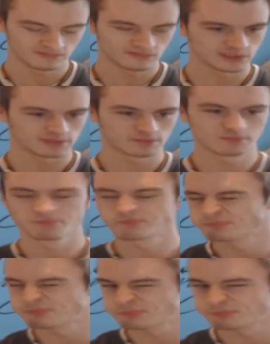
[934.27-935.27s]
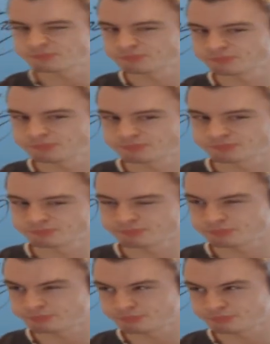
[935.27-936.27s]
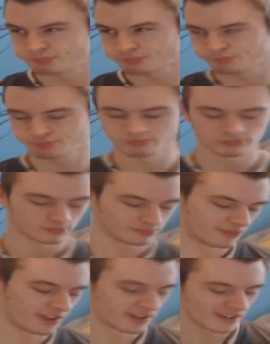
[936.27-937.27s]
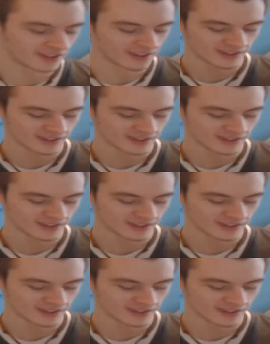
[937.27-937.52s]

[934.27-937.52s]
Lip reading: Nobody speaks.